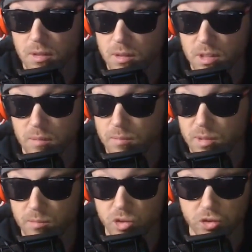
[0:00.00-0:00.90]
some
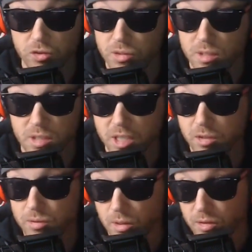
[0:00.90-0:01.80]
some juniors and
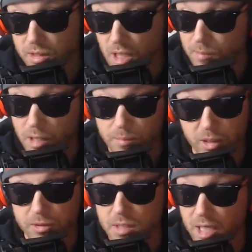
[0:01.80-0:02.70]
seniors on this coming up
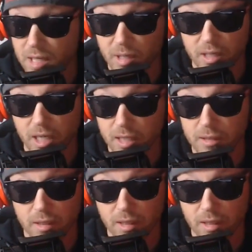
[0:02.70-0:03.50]
year's team, and and